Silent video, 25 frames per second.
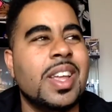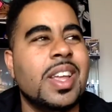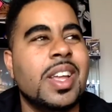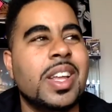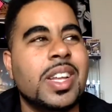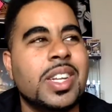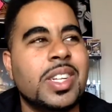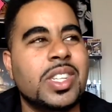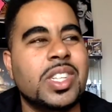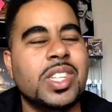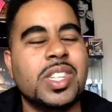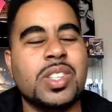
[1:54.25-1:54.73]

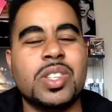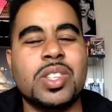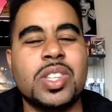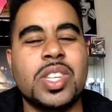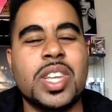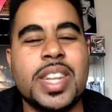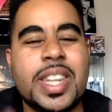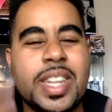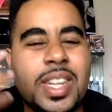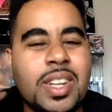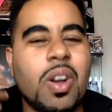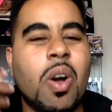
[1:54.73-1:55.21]
you're just
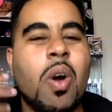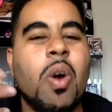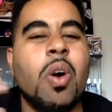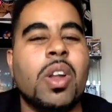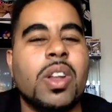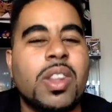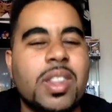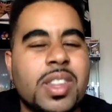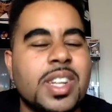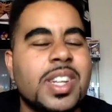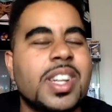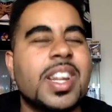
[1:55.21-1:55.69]
getting all
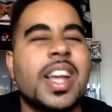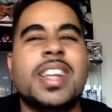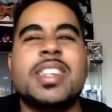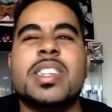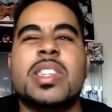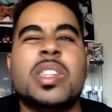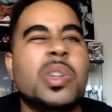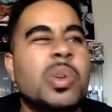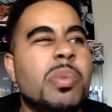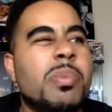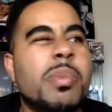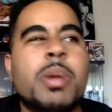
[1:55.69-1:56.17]
of the nice
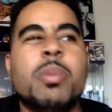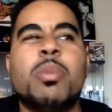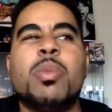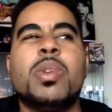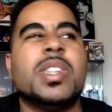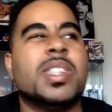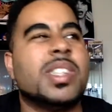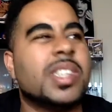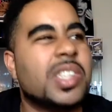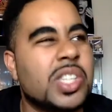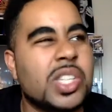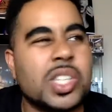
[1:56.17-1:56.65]
little
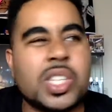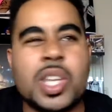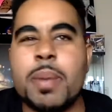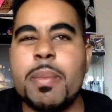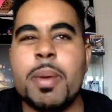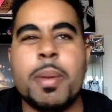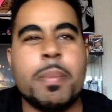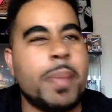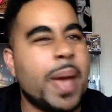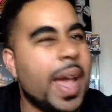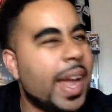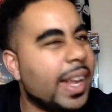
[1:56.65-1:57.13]
memories. It's just
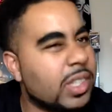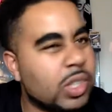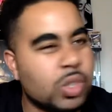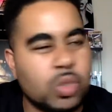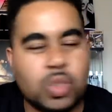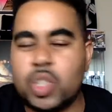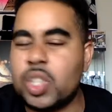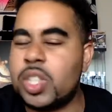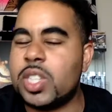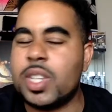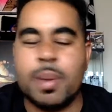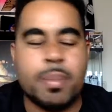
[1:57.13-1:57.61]
coming back to you,
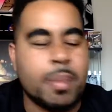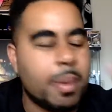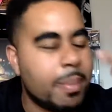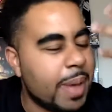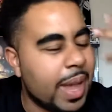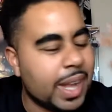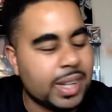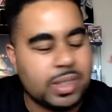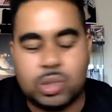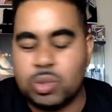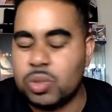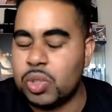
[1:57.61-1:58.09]
just coming
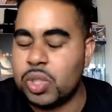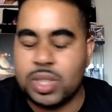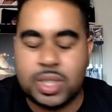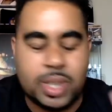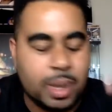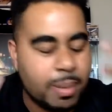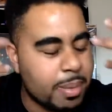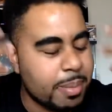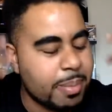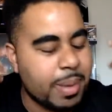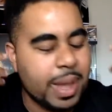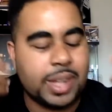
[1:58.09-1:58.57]
back to you, just
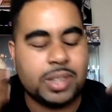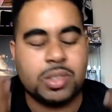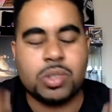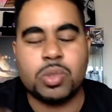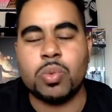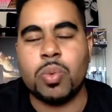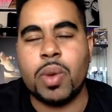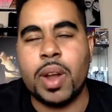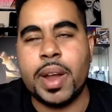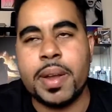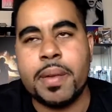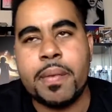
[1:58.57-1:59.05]
coming back to you,
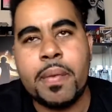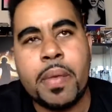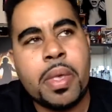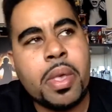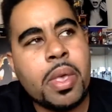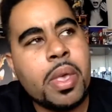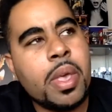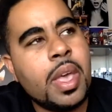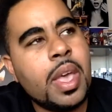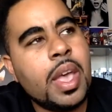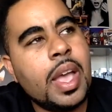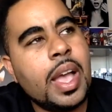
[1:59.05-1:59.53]
right?
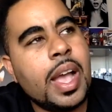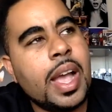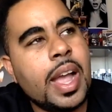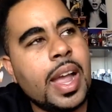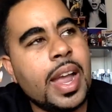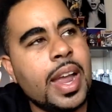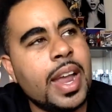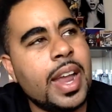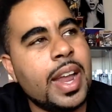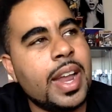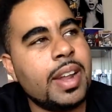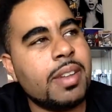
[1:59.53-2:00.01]

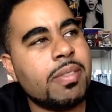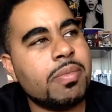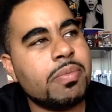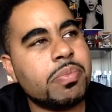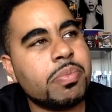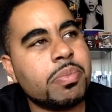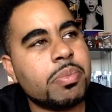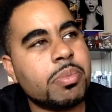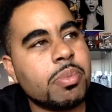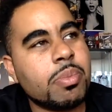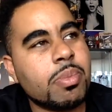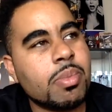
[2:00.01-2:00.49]
And
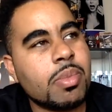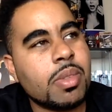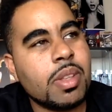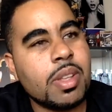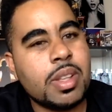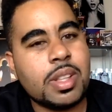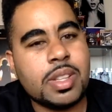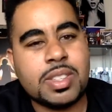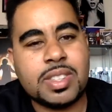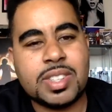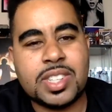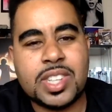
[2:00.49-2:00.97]

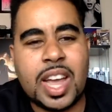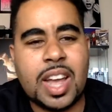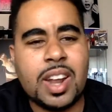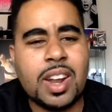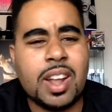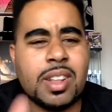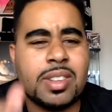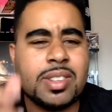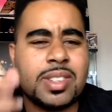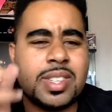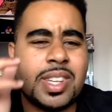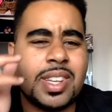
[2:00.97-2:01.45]
shout
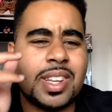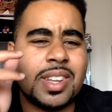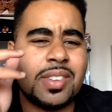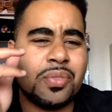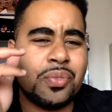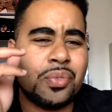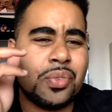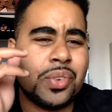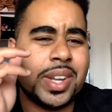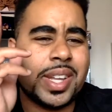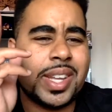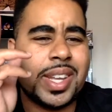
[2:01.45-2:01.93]
out to
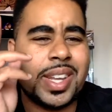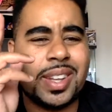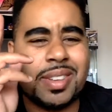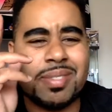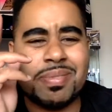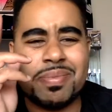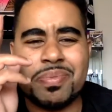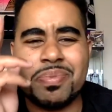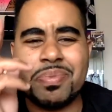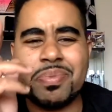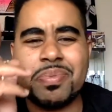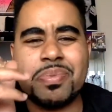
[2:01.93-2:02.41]

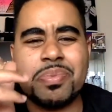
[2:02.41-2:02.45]
freaking